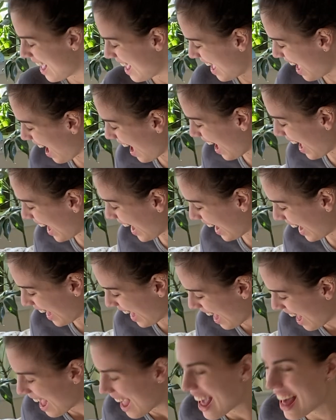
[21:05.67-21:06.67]
hi.
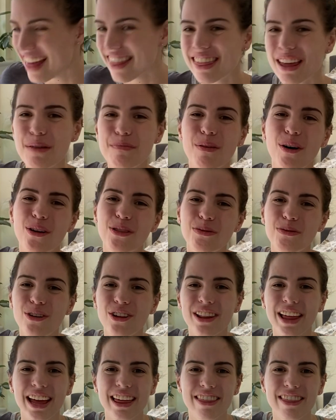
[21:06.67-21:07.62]
They both will lay